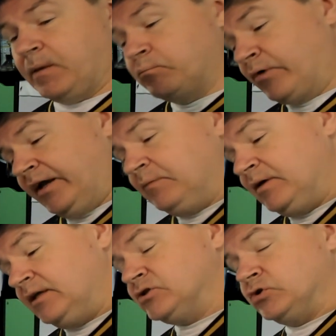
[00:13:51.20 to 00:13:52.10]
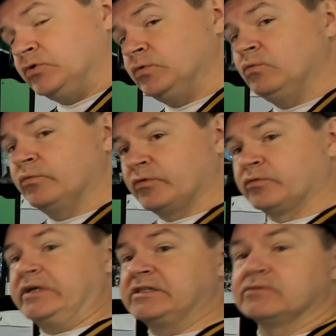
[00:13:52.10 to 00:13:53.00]
bringing me to the
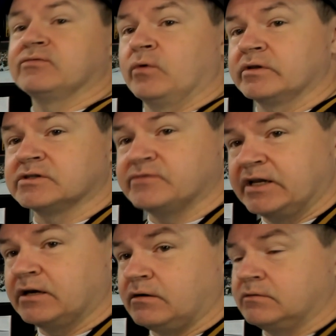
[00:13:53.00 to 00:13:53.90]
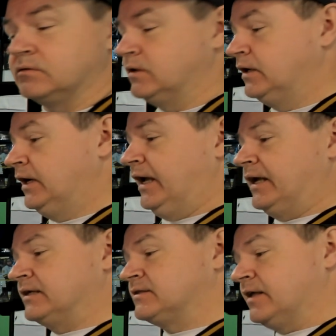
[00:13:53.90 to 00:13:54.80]
reason for this video
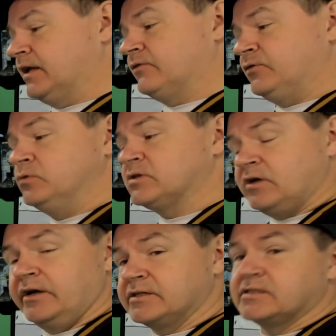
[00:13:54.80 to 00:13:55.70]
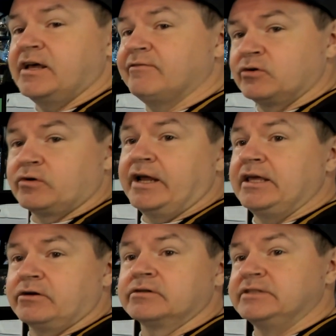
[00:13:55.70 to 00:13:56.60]
is that if you sign a 7 or 8
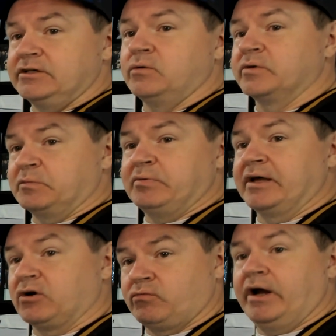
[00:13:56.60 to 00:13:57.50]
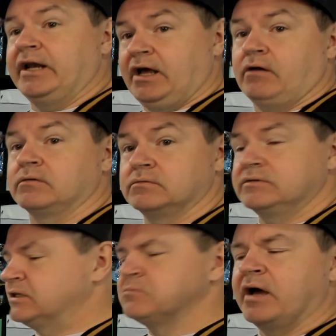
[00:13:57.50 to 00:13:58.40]
year deal with a player right now,
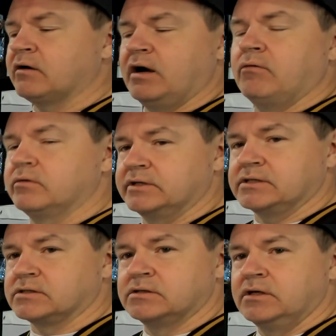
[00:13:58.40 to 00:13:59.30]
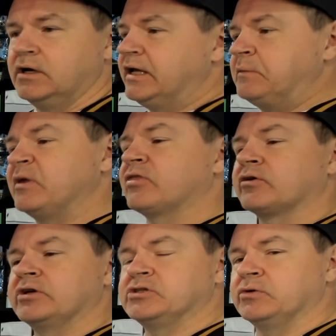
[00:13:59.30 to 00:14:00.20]
doesn't matter how old he is. You can be
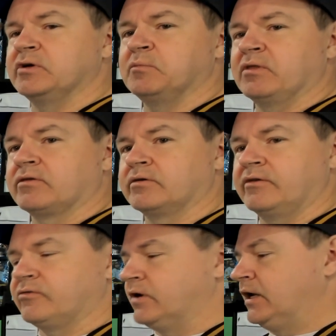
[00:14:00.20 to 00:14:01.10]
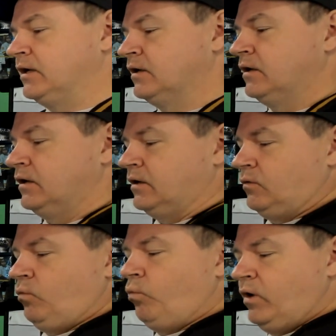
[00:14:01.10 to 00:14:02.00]
32, you can be 33.
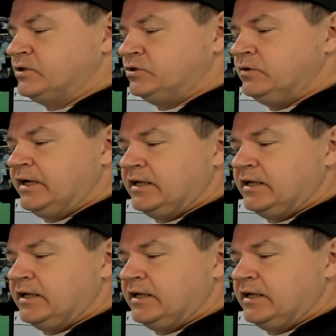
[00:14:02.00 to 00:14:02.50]
Once you get